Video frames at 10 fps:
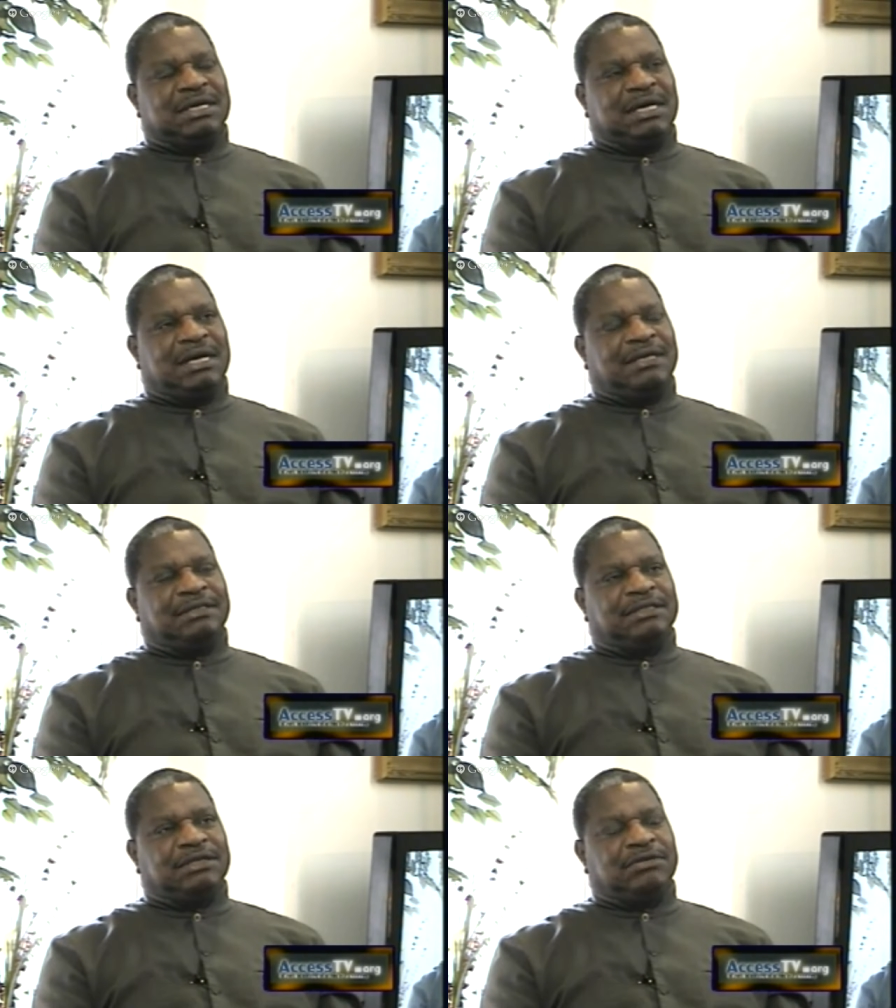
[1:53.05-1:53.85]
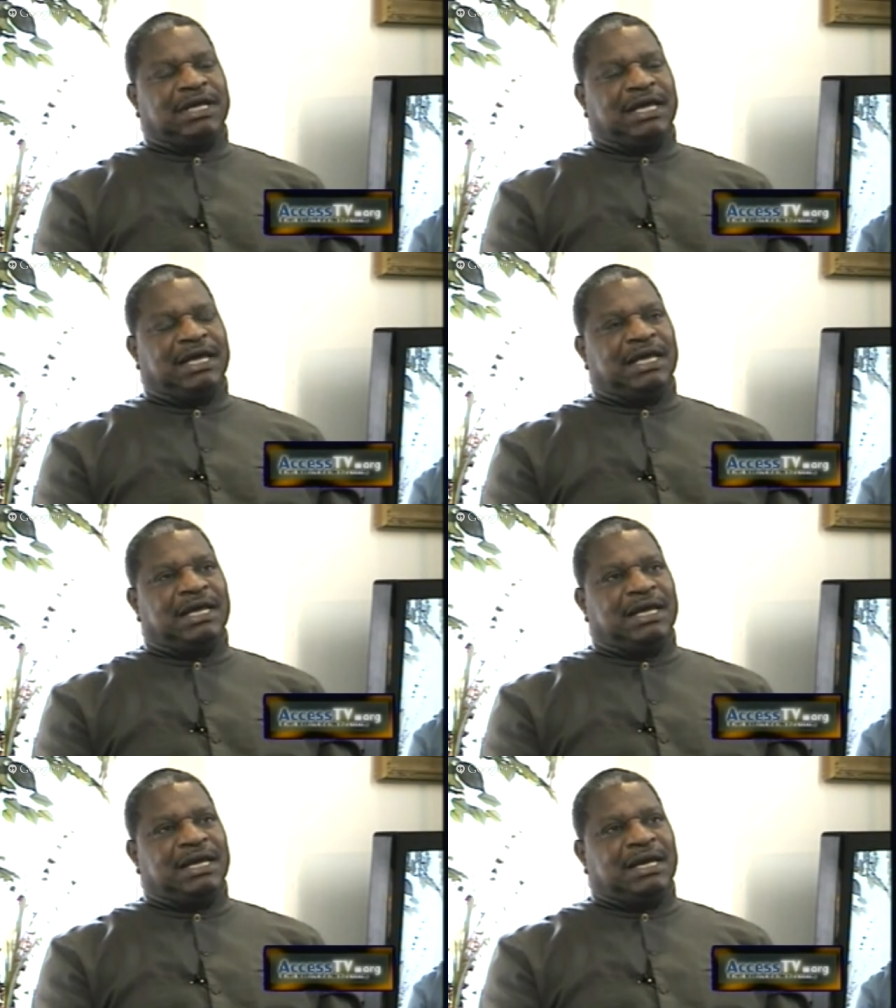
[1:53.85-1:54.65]
uh, the UK.
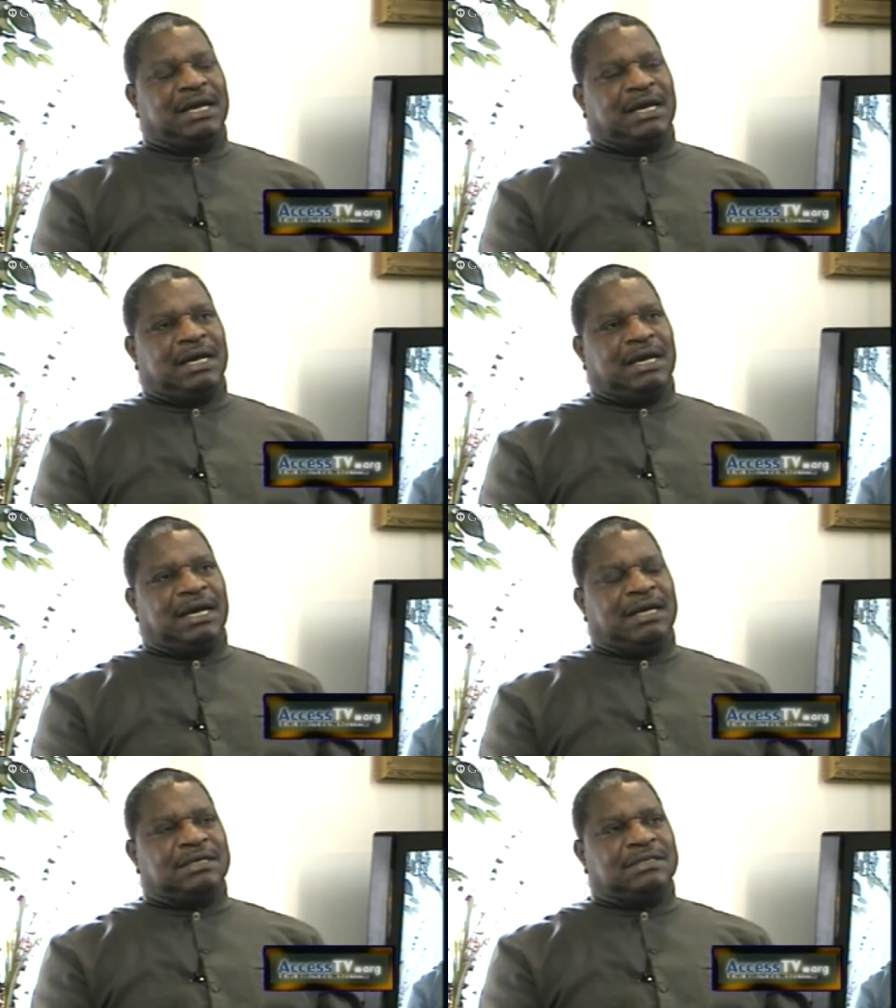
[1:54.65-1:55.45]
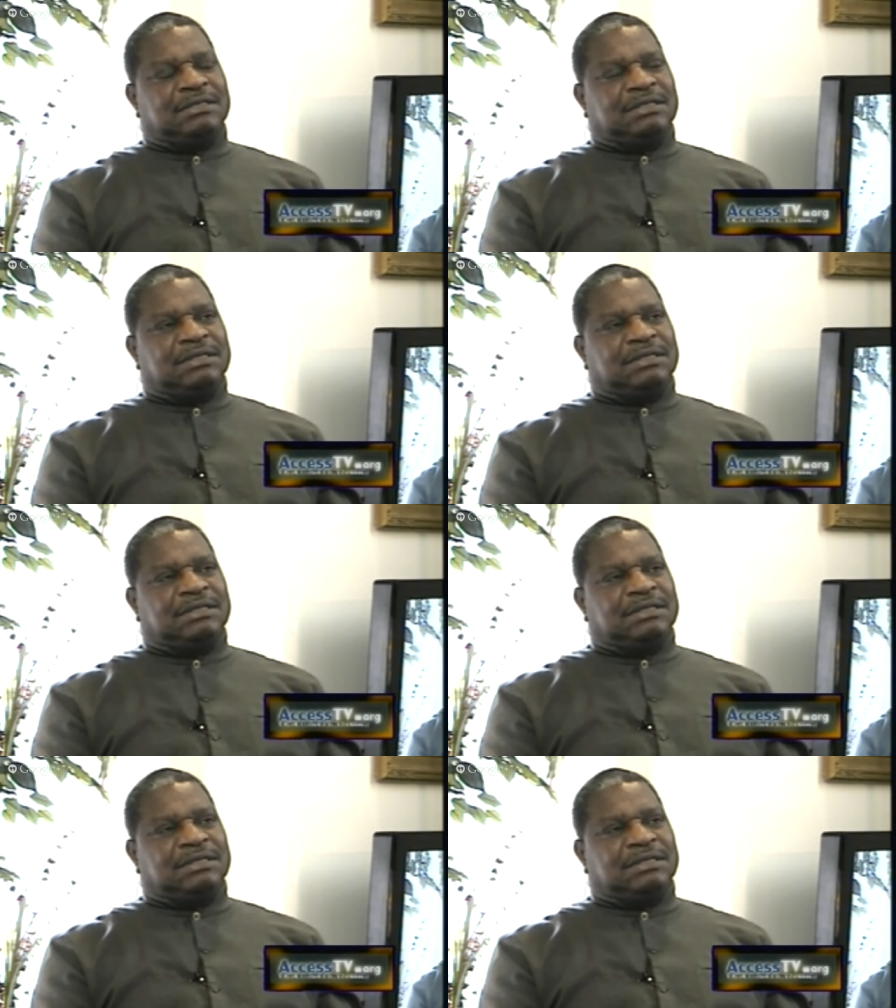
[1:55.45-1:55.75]
And